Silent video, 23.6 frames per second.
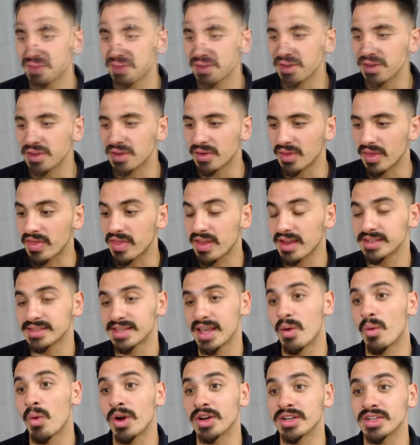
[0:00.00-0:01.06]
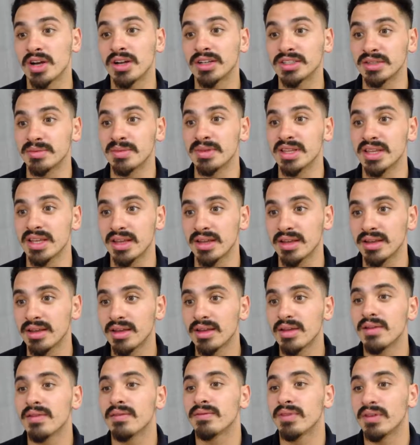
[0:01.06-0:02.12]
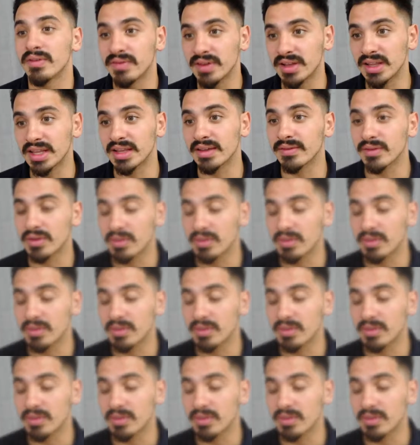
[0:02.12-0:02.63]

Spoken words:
the things that weren't ultimately fulfilling for